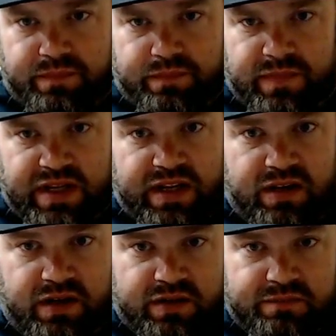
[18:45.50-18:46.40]
The
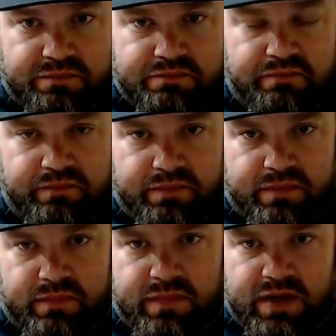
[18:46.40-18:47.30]
Eon,
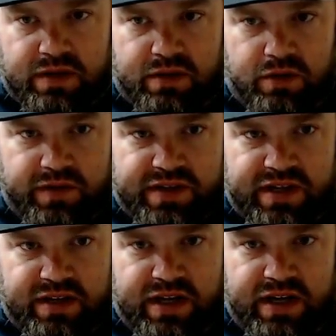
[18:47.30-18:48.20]
the Nova
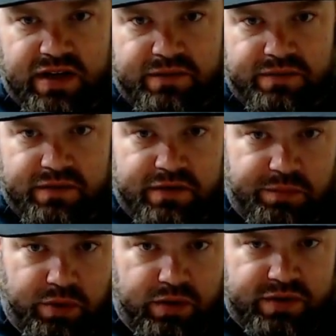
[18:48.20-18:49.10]
10 that I have, is a
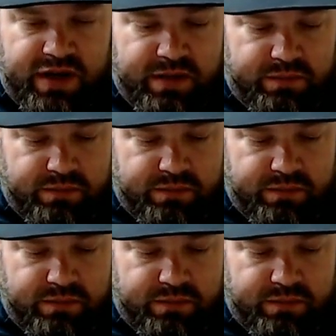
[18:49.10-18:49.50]
prototype